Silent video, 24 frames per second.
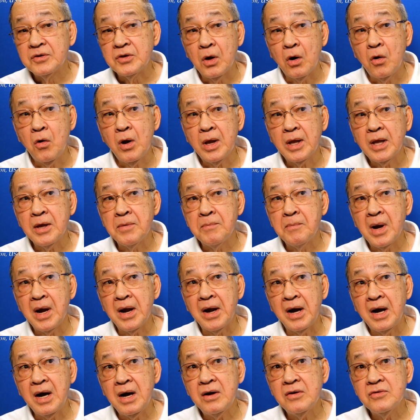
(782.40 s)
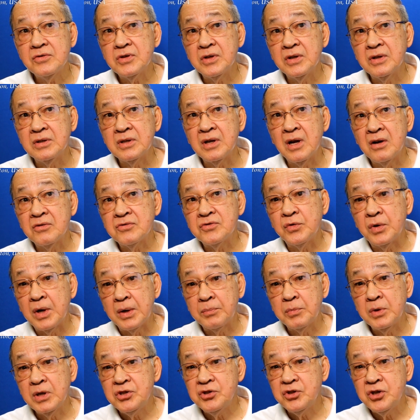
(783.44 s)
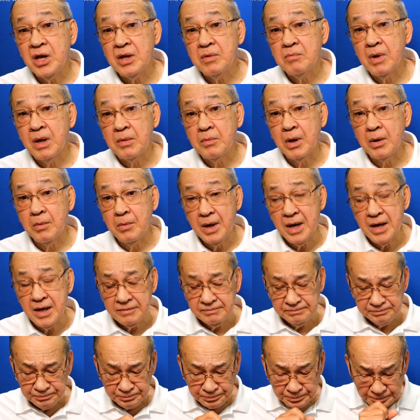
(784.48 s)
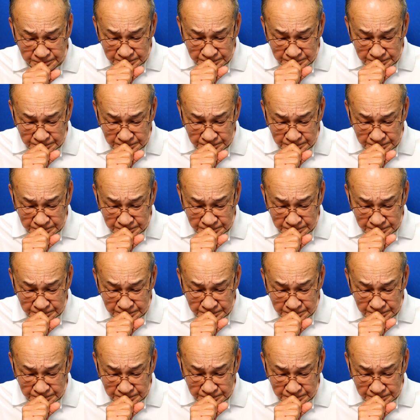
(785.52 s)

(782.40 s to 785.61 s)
Say, oh, I can buy a house and the house will appreciate, blah, blah, blah.